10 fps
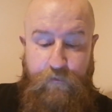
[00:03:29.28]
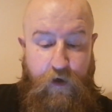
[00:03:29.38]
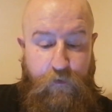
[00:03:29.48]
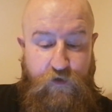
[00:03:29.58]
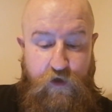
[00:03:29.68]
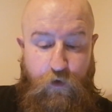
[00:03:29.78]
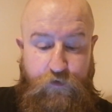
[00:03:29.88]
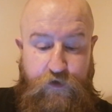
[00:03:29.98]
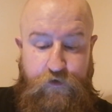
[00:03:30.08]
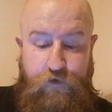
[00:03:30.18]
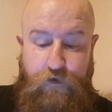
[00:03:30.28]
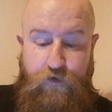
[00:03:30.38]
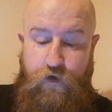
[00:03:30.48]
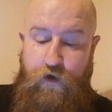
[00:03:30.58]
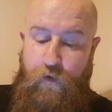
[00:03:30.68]
but he was cold to
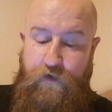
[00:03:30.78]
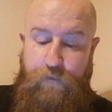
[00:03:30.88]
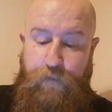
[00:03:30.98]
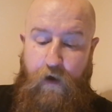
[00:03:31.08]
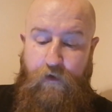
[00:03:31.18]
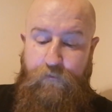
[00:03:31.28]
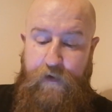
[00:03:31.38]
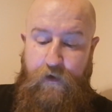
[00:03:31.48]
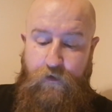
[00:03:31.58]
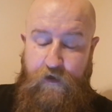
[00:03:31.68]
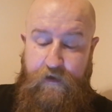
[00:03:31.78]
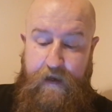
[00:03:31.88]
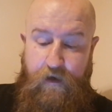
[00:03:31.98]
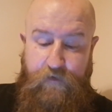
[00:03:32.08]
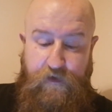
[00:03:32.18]
touch and noticed a bottle of pills at the
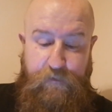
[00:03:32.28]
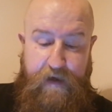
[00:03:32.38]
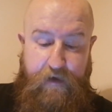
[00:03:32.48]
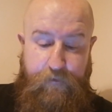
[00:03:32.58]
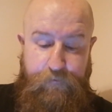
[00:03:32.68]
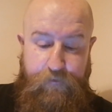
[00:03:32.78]
end of his bed.